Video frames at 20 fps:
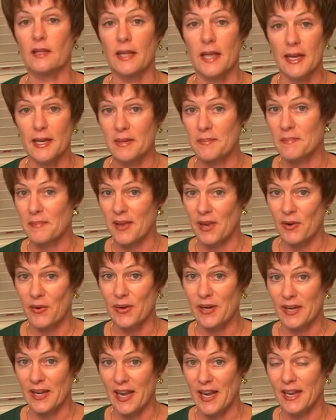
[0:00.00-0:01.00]
and let it
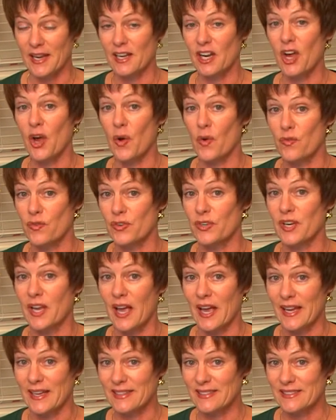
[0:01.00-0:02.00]
marinate
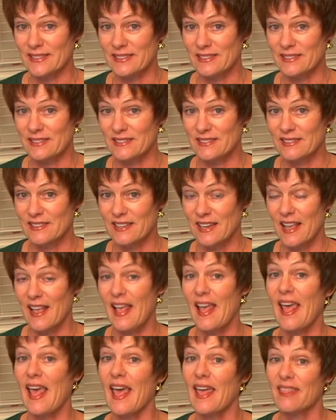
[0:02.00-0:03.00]
overnight.
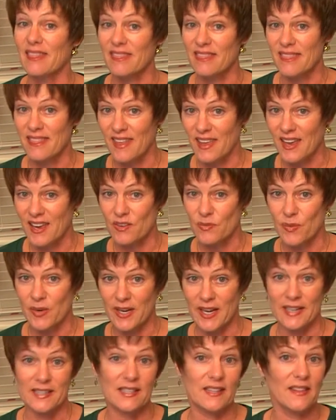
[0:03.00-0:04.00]
And then
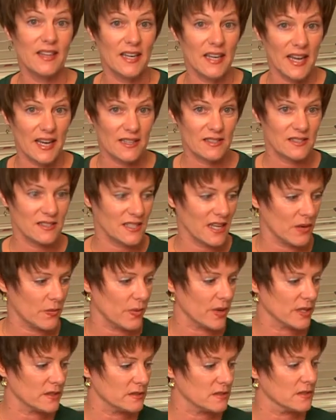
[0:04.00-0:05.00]
what I did the next day
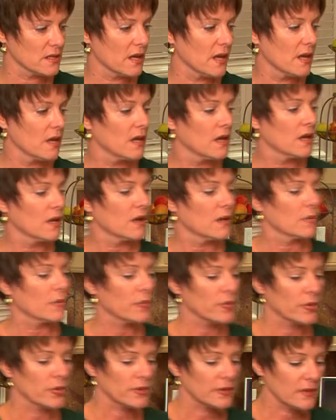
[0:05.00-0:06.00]
was
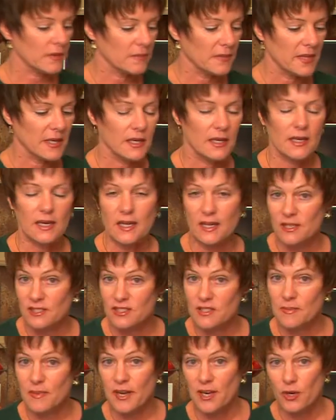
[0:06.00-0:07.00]
put the meat
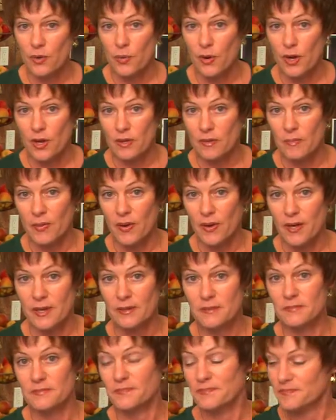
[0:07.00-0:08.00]
into my crock
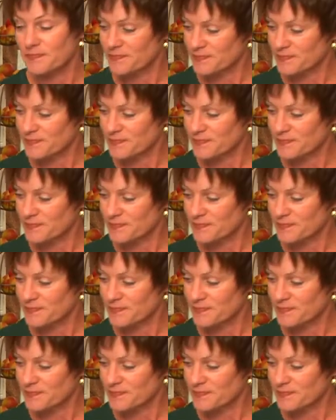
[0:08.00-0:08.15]
pot,